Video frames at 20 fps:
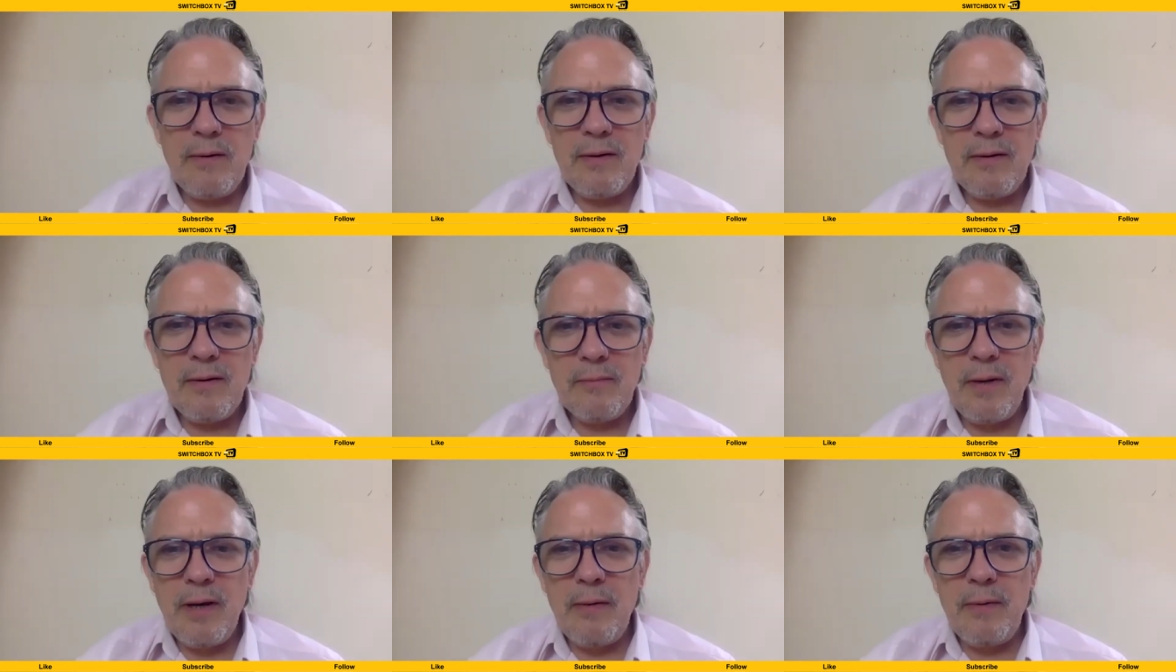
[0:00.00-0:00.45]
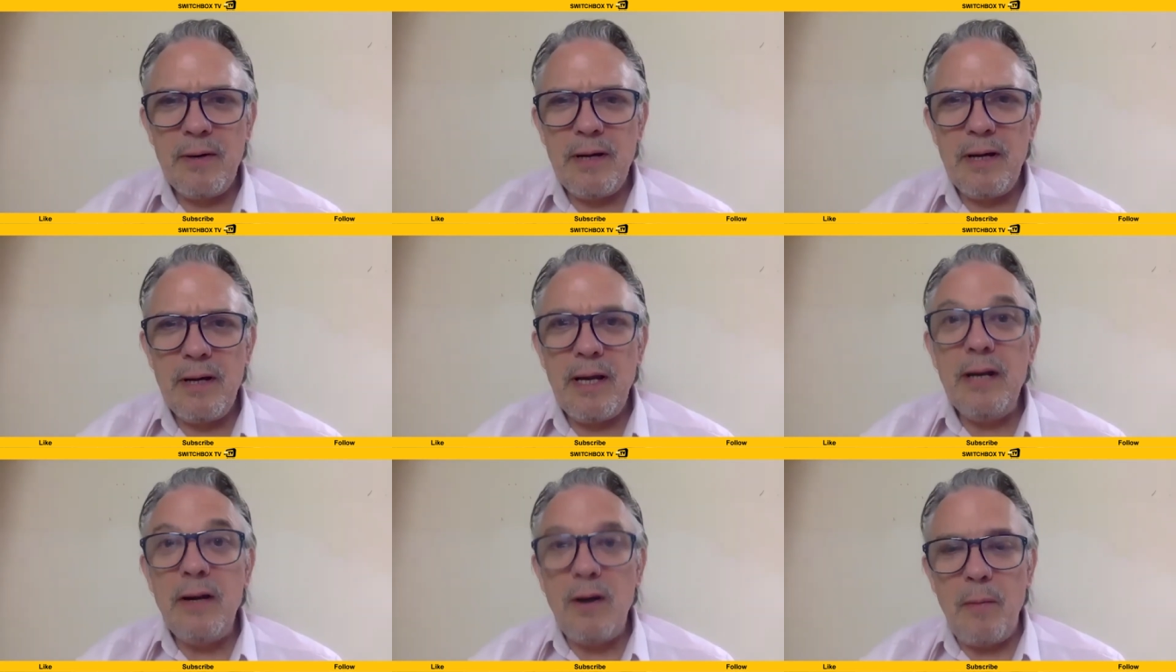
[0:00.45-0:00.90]
We were
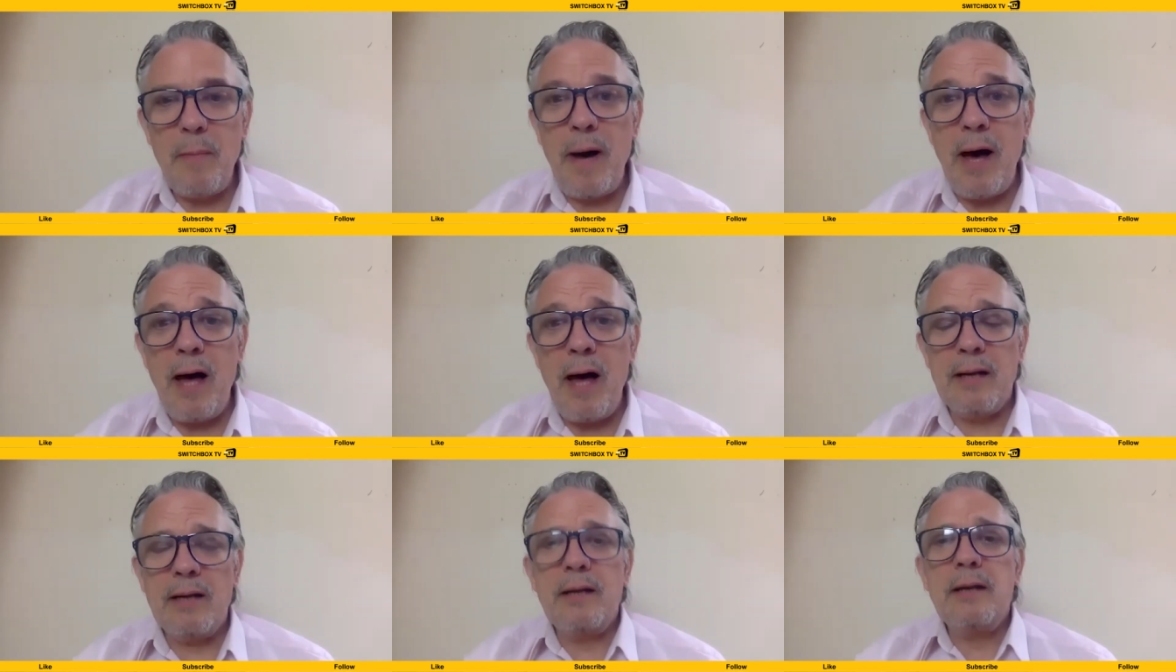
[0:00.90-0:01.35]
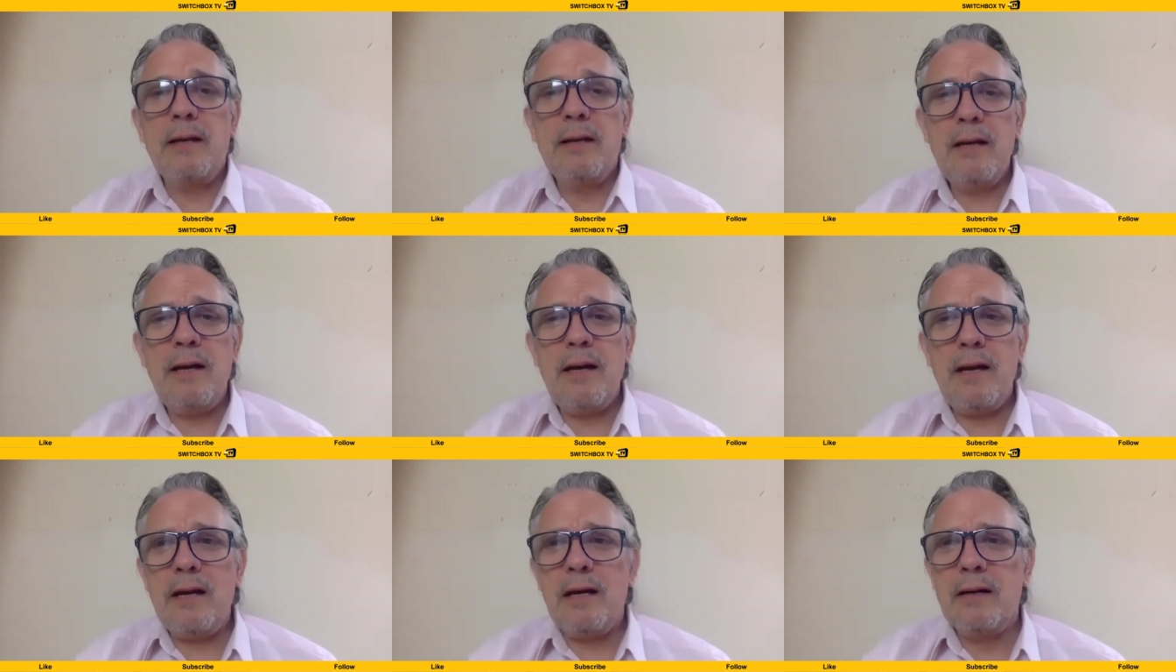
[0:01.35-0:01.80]
in Oman,
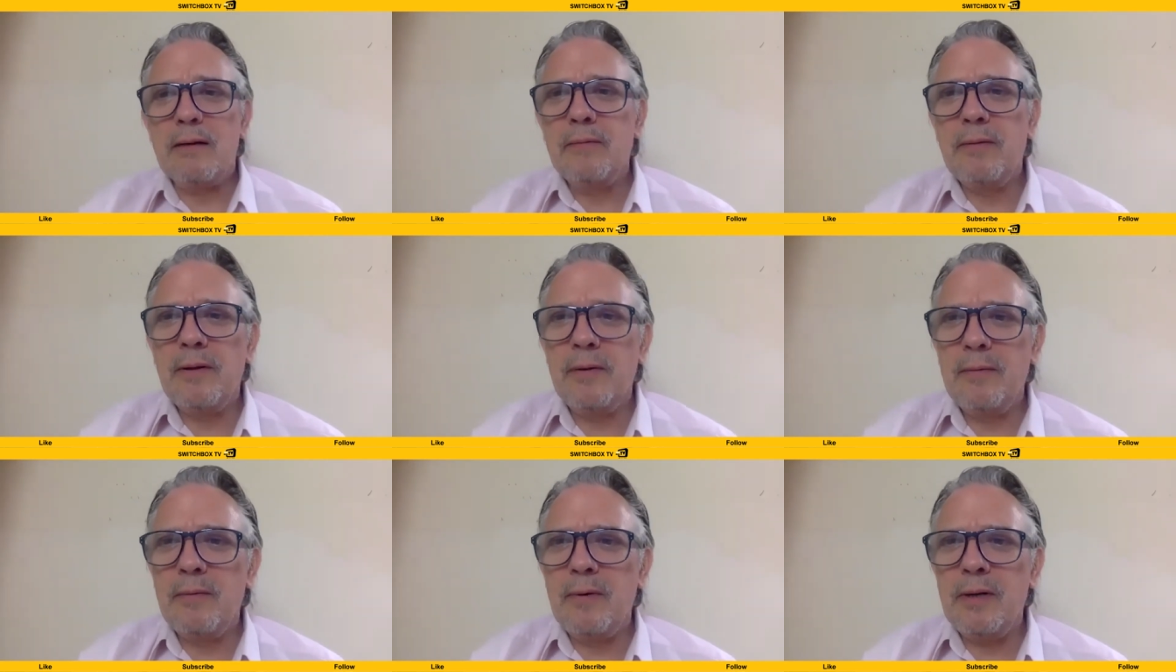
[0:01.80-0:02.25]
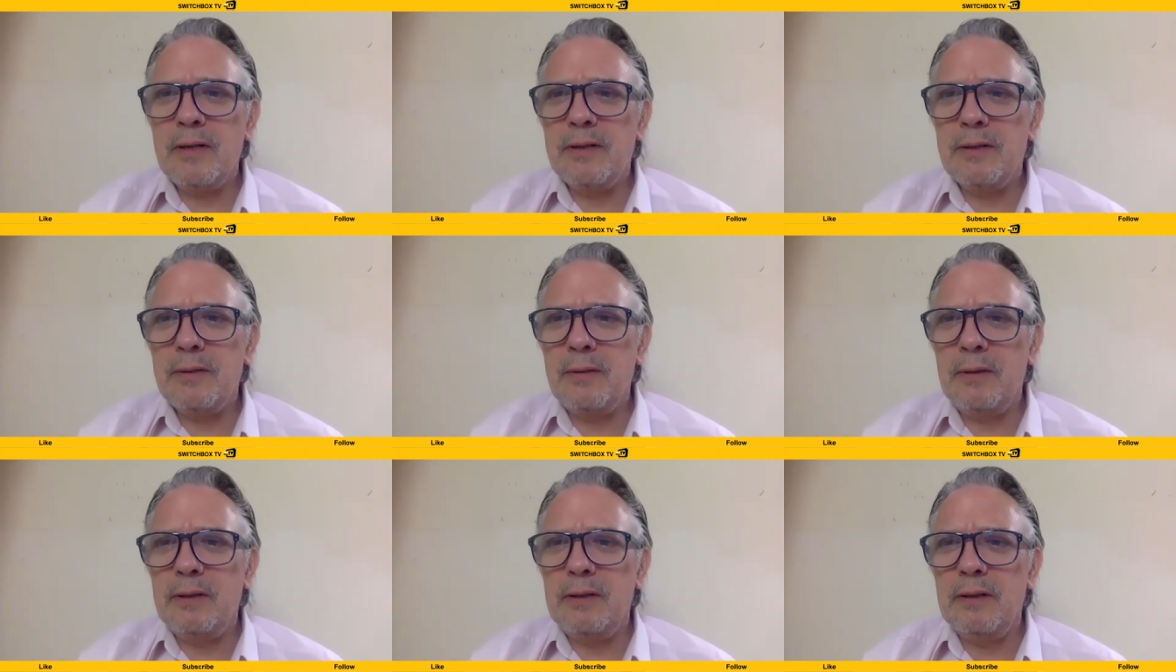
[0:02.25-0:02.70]
went
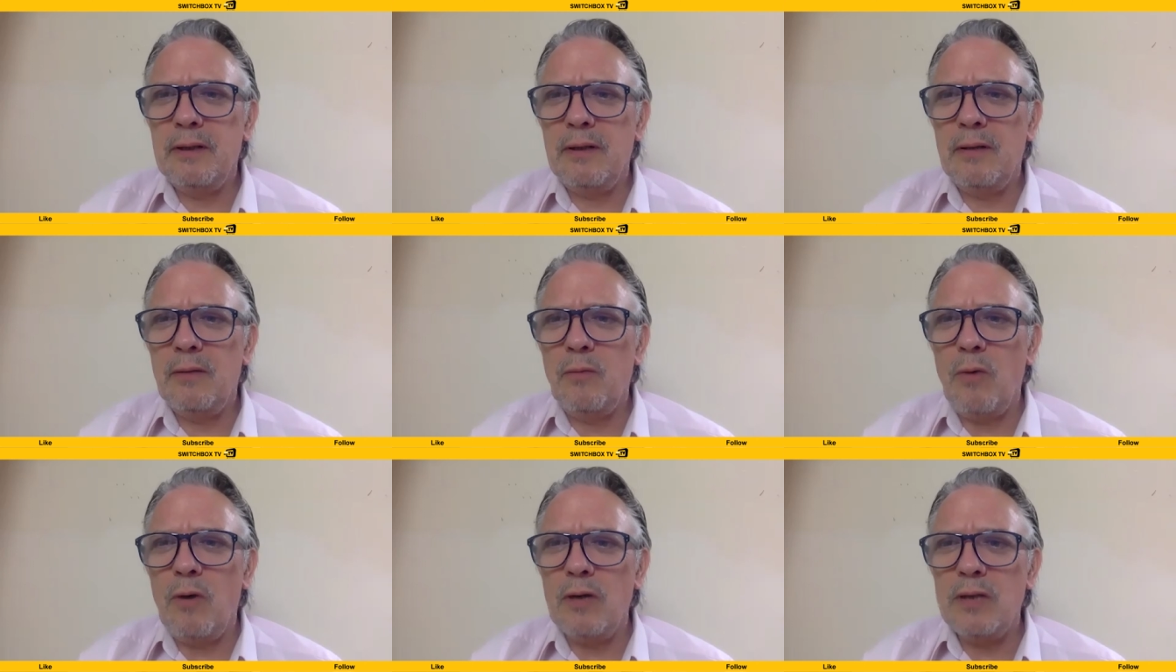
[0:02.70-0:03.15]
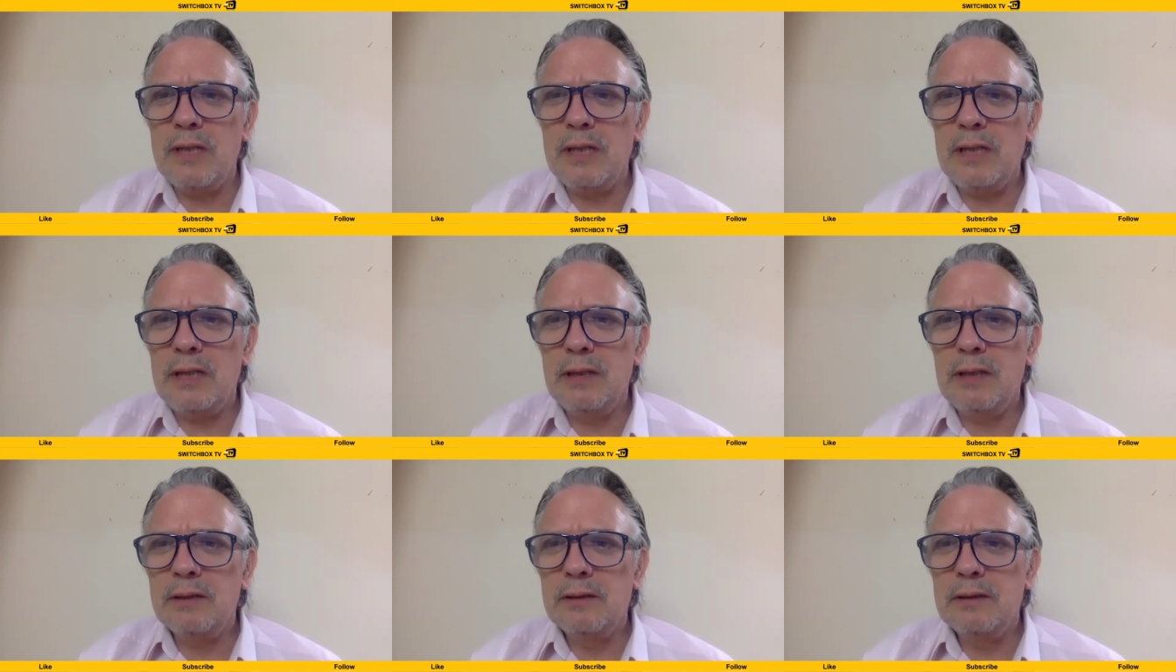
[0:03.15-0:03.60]
to a wadi,
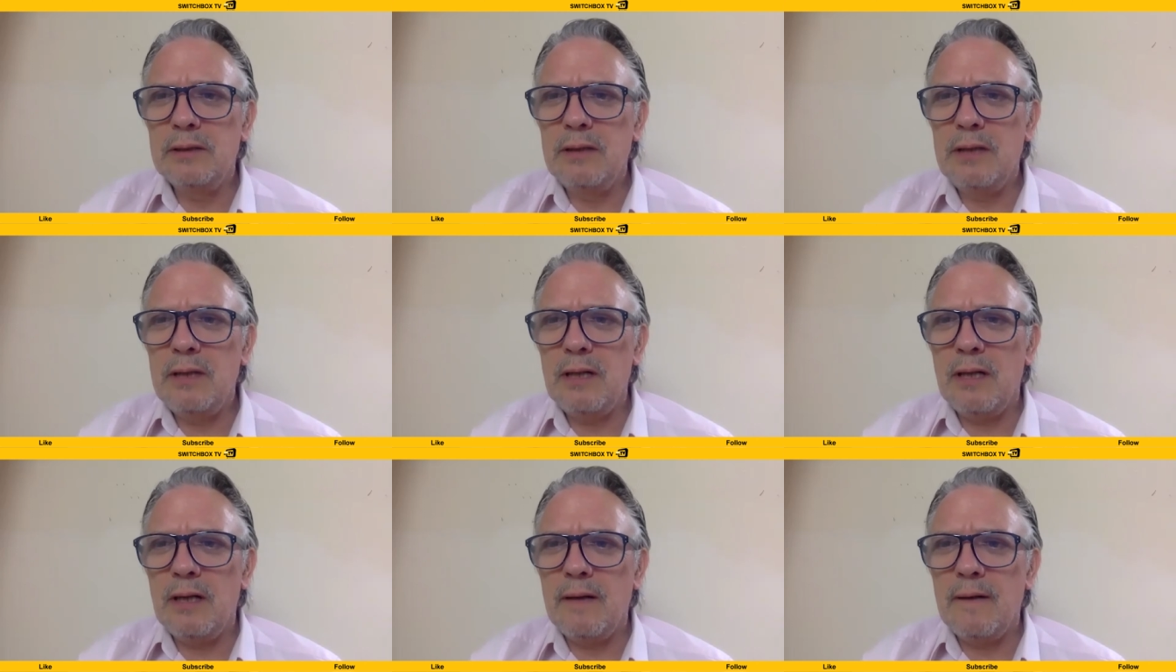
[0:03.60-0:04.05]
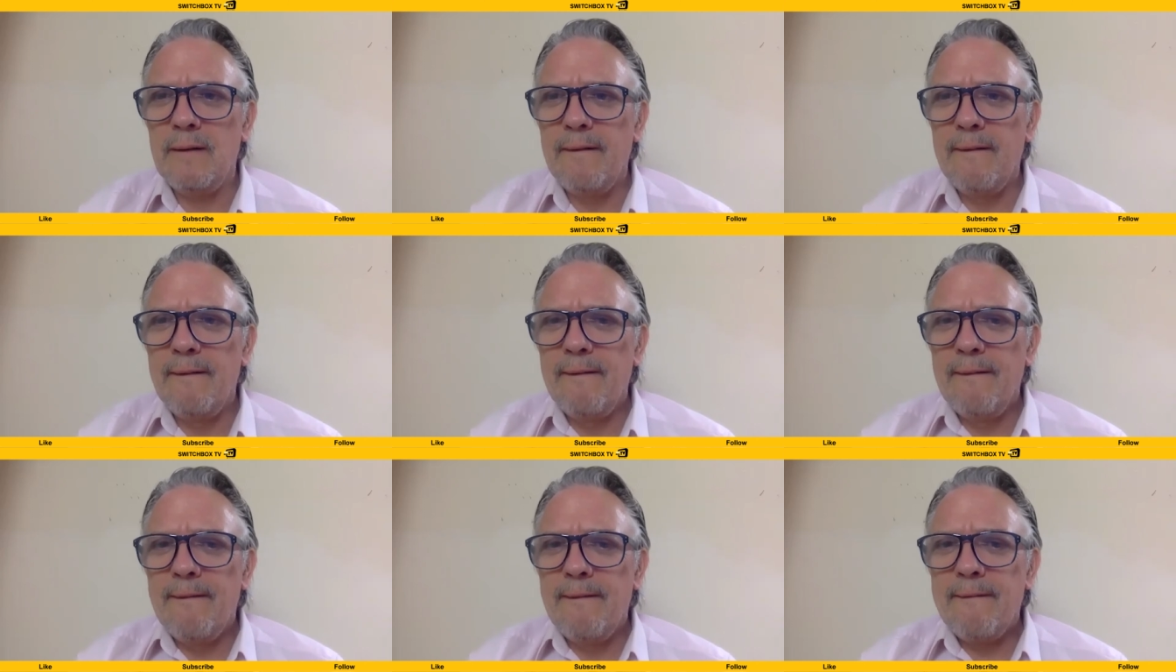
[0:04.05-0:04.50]
that
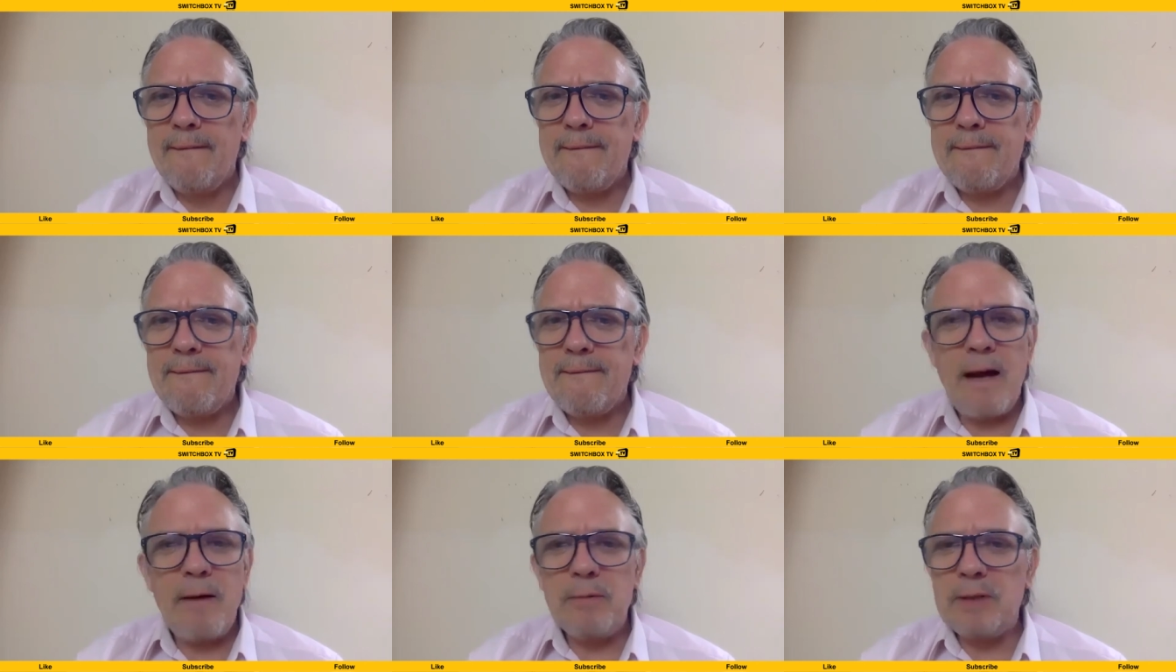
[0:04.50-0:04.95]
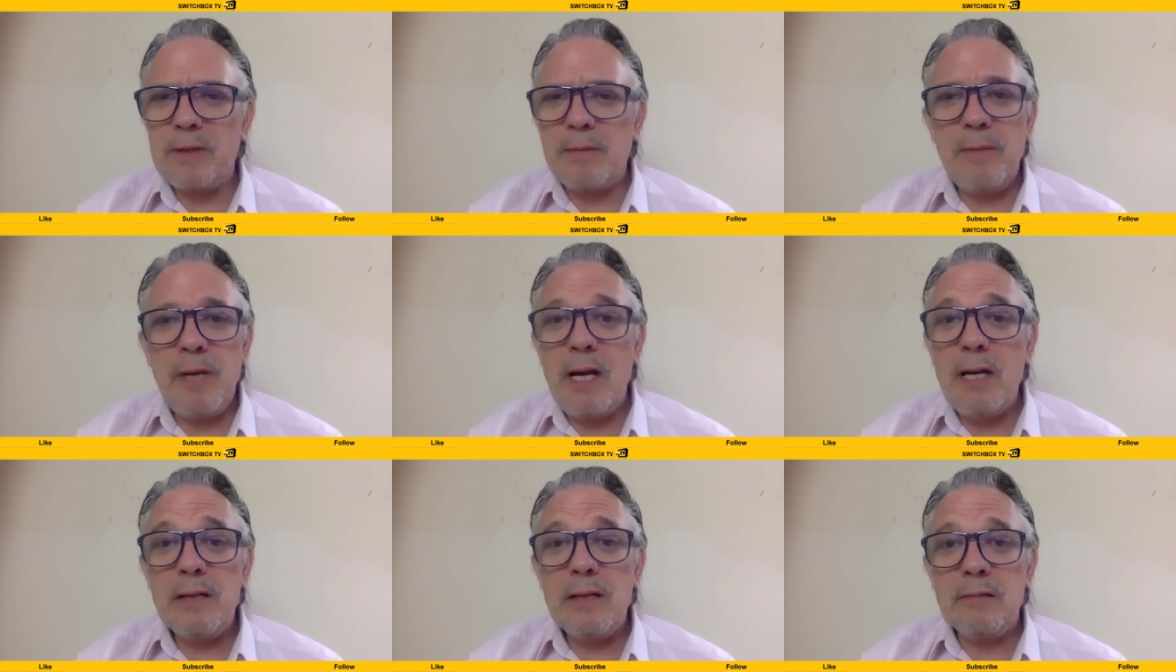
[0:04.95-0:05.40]
was
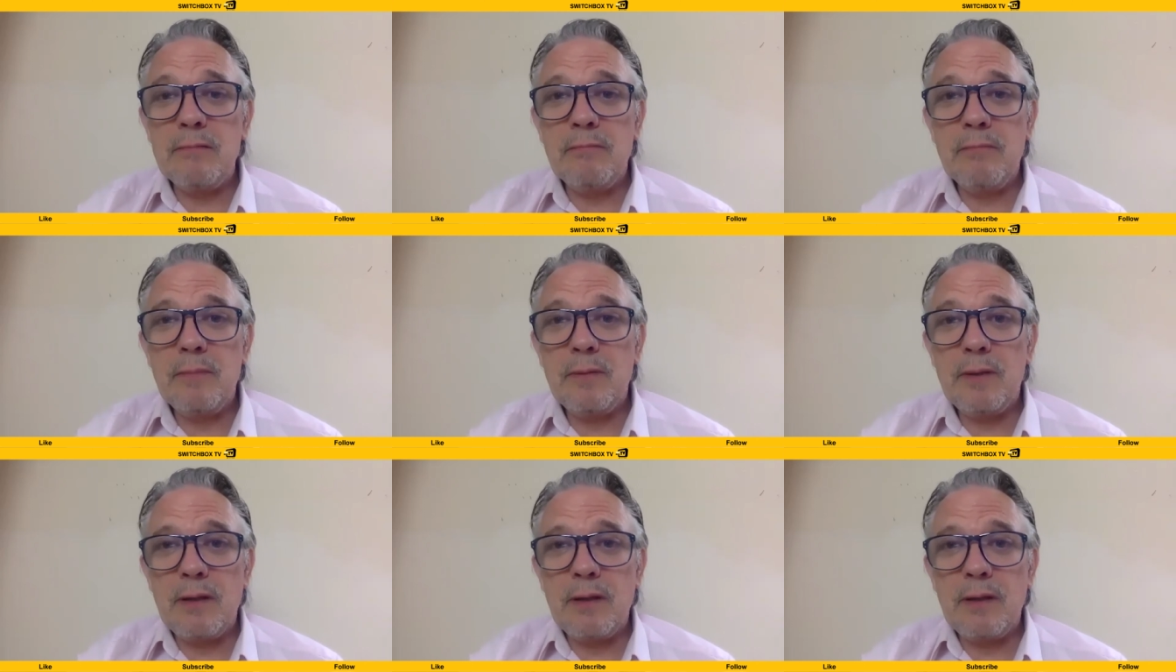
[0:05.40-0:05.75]
amazing.